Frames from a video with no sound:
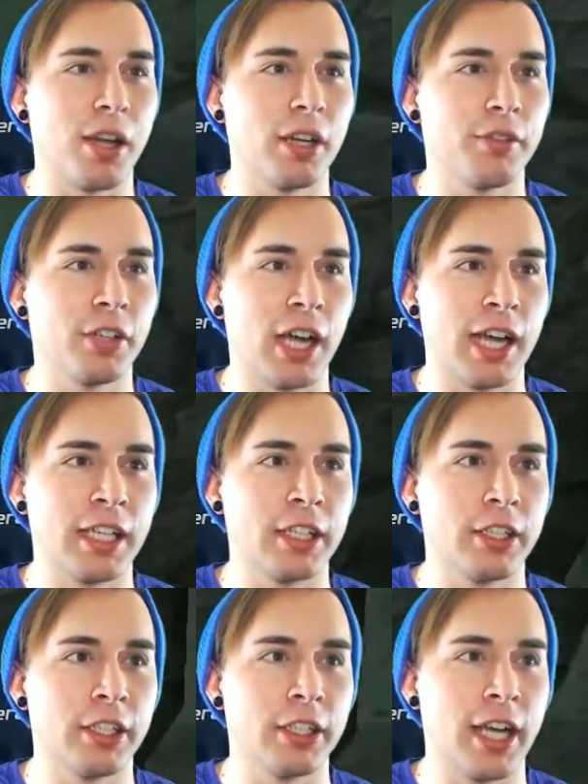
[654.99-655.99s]
If you're
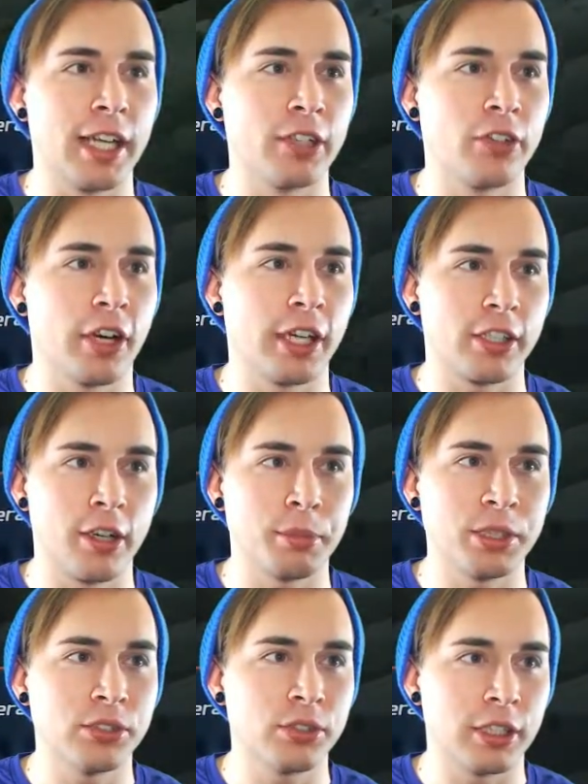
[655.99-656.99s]
near any target
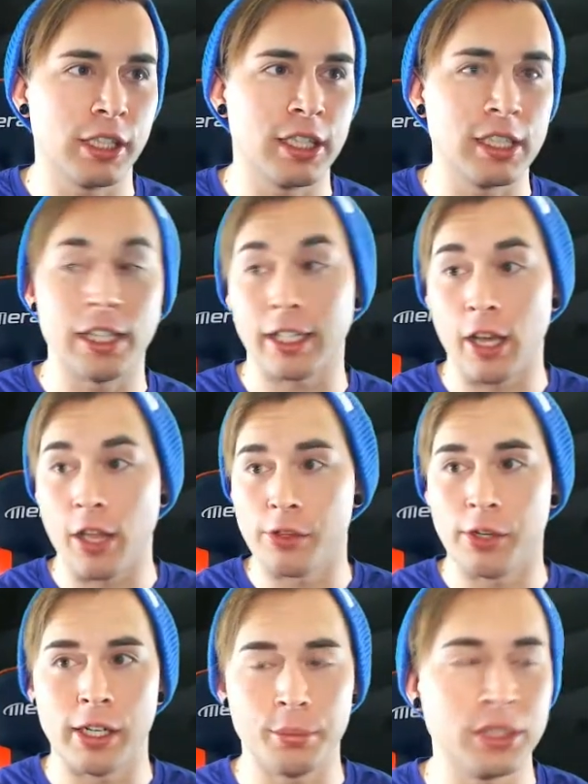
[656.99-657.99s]
dummies or any like other
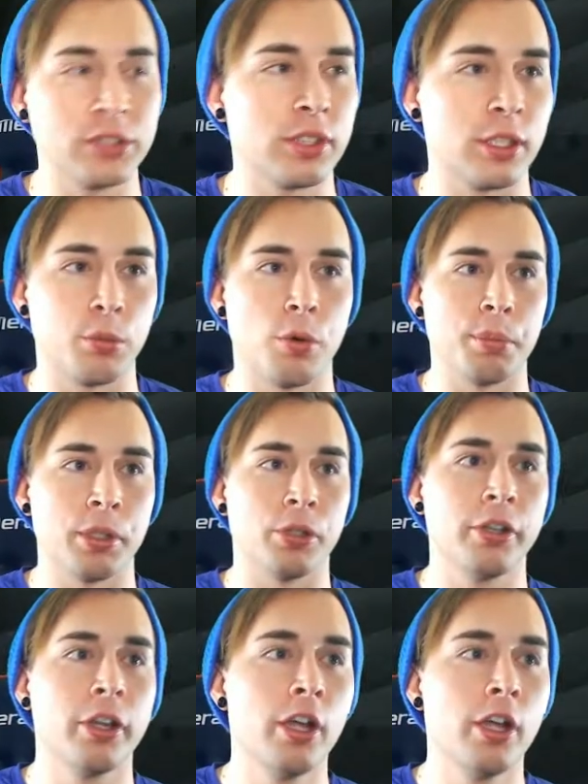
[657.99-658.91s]
enemies, it won't build.